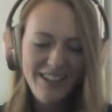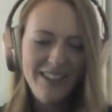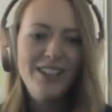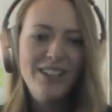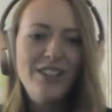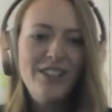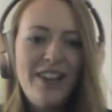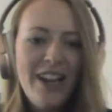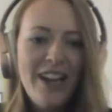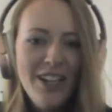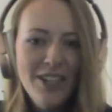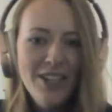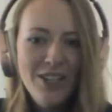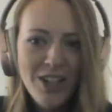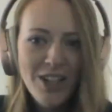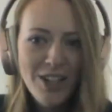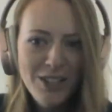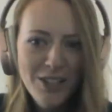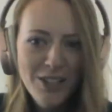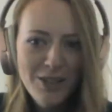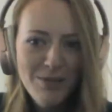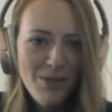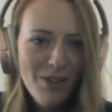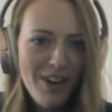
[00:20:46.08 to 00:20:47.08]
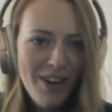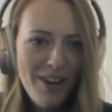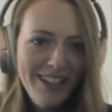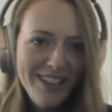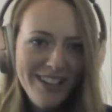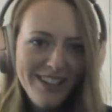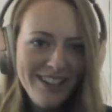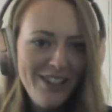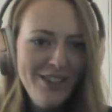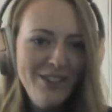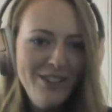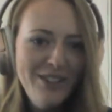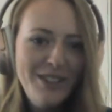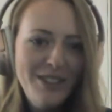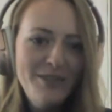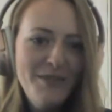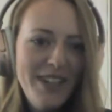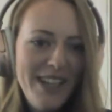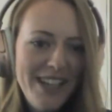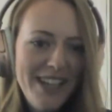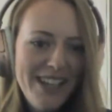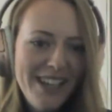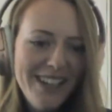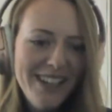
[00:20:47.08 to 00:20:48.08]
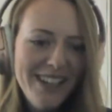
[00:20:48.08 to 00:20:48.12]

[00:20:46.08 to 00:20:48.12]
You can't change them? What? News to me.